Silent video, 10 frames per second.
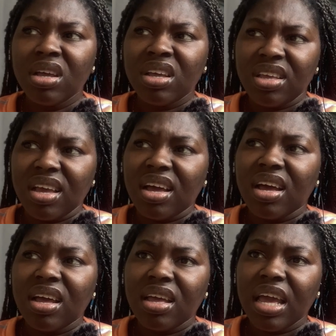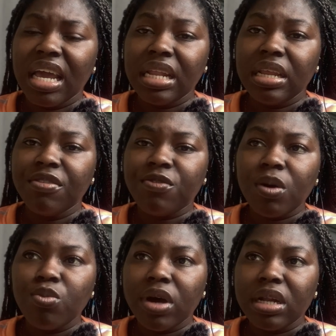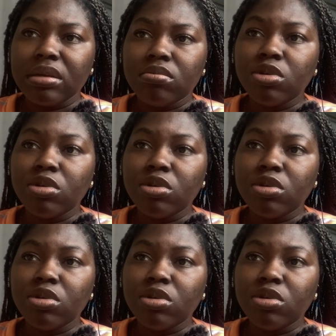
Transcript: Yeah, and in form one,